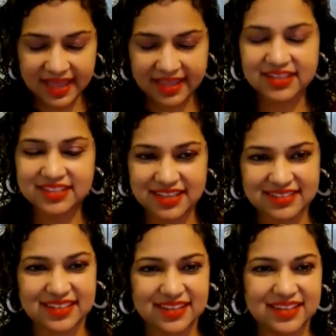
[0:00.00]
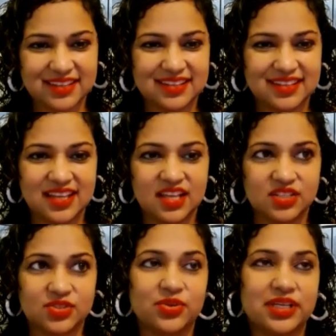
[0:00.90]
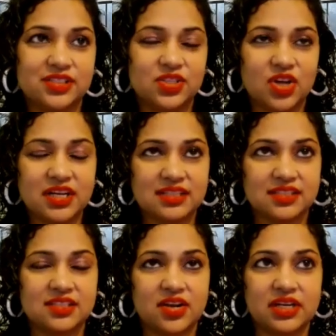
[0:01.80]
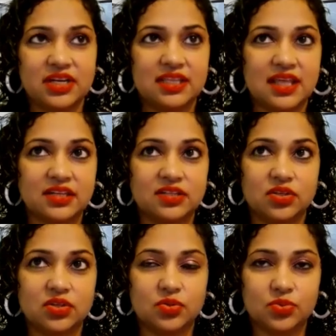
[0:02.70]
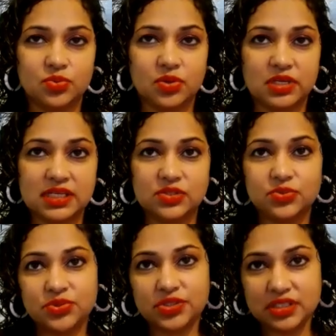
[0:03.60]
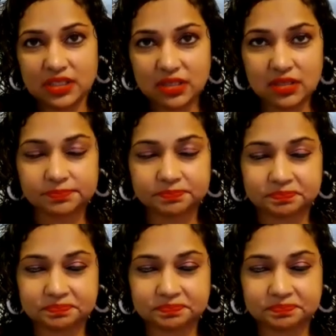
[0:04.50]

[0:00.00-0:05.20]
energetic. So it's not necessarily that you need to see